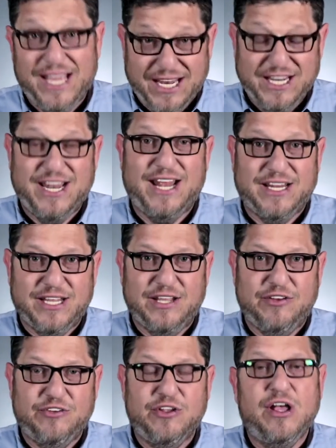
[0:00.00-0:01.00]
internet
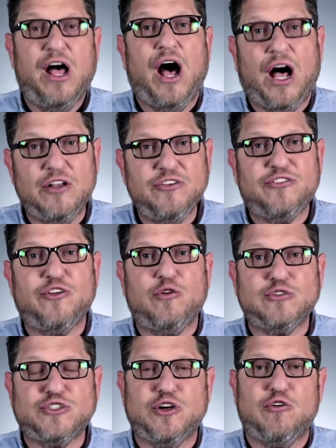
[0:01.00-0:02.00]
leads,
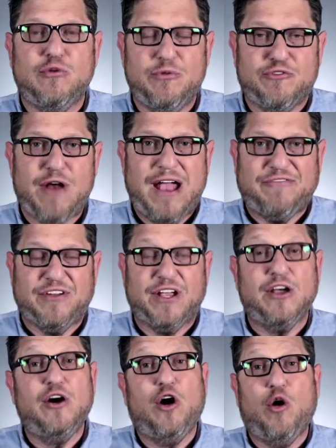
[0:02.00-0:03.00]
unsold showroom traffic,